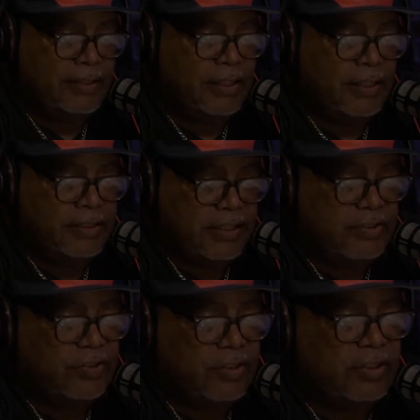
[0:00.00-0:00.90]
these
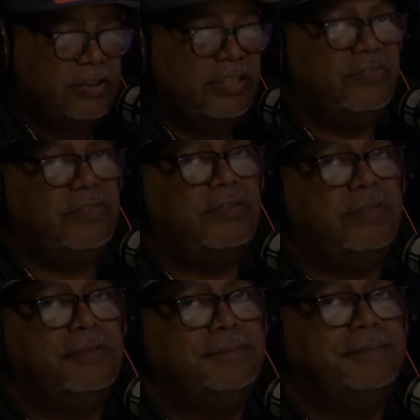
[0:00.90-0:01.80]
are,
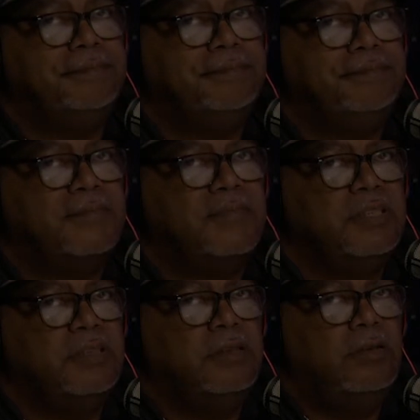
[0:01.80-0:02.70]

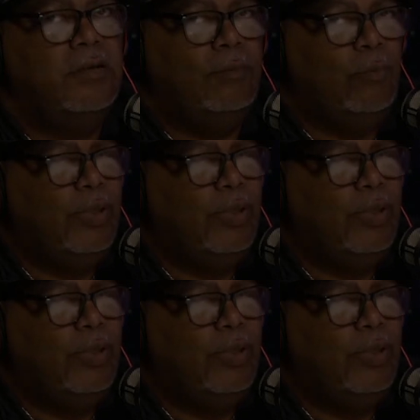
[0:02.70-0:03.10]
we